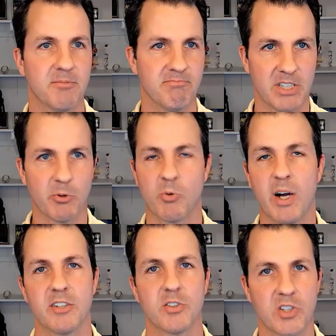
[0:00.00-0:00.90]
it
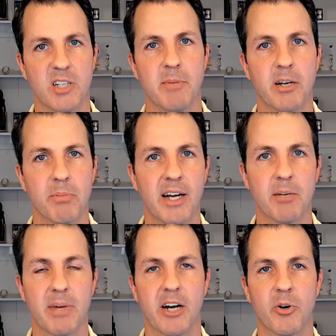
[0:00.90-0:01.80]
requires a certain amount of buying
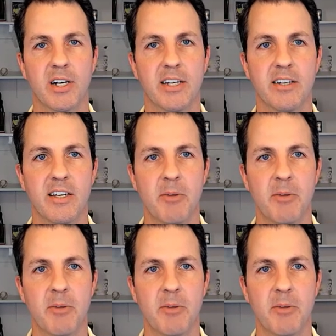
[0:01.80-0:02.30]
power, and